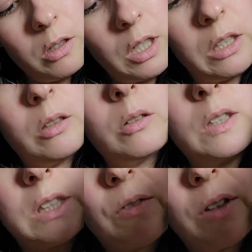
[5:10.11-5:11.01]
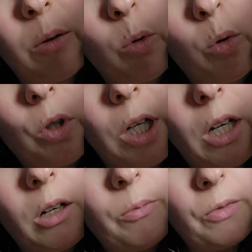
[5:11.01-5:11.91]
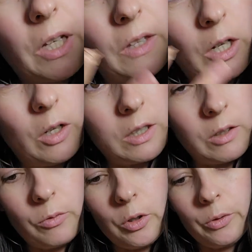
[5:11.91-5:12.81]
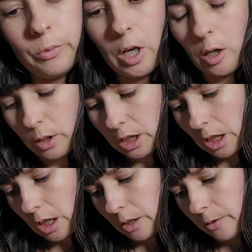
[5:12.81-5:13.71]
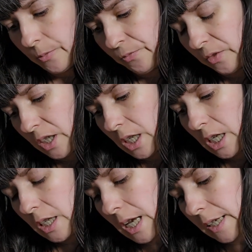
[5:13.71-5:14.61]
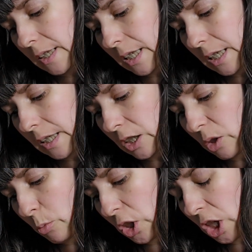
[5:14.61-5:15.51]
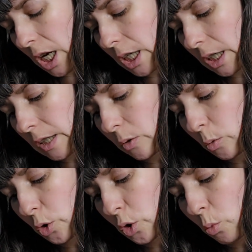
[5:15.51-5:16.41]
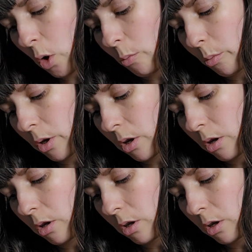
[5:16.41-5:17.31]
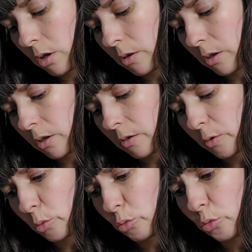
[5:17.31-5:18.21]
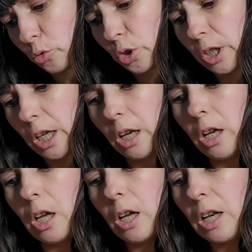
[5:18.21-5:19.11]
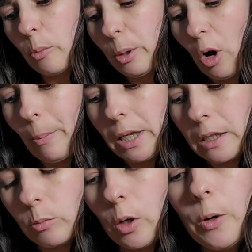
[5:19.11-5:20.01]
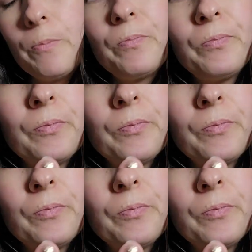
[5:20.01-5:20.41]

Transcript: Nettle is definitely more green, and they look different, I would say. Next is a shimmery shade, and this is called Swamp. Feels really a little bit crumbly, this one,